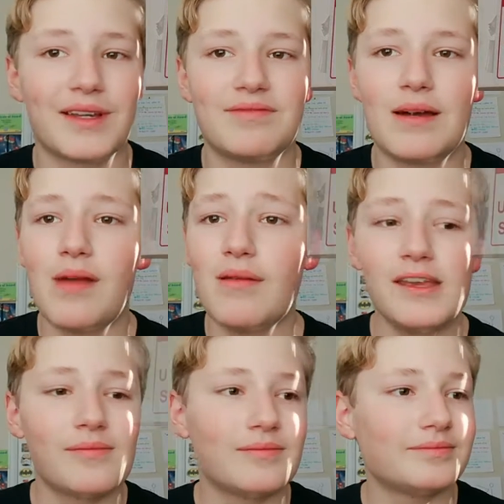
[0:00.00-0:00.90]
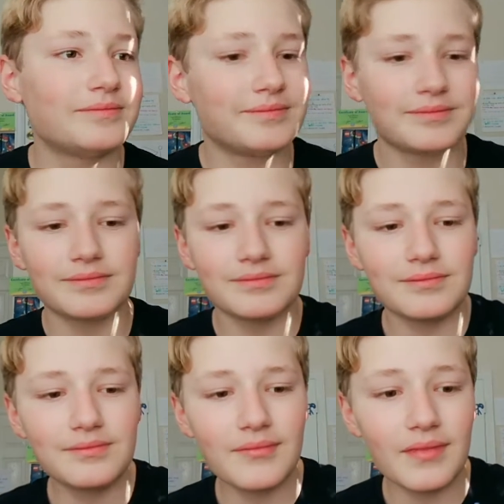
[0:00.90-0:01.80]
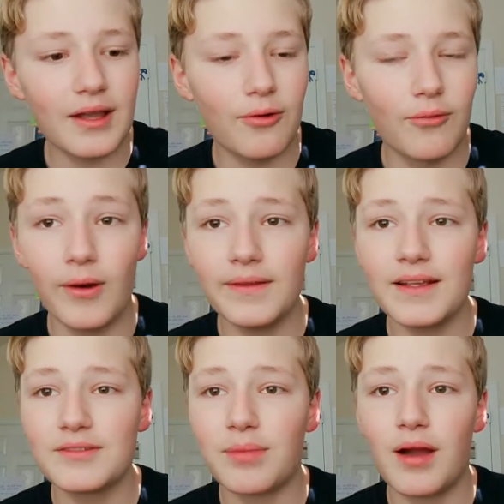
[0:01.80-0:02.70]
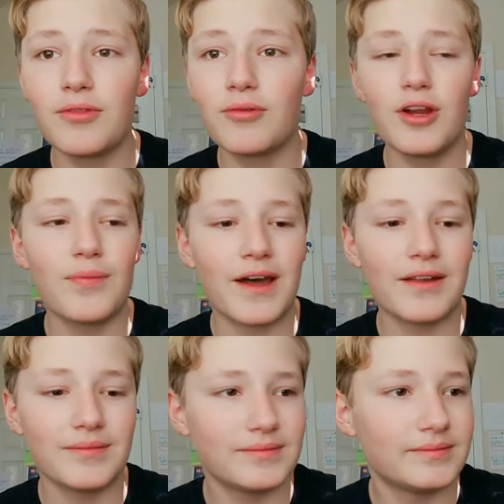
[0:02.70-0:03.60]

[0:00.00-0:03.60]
Fine by me. One less problem to worry about.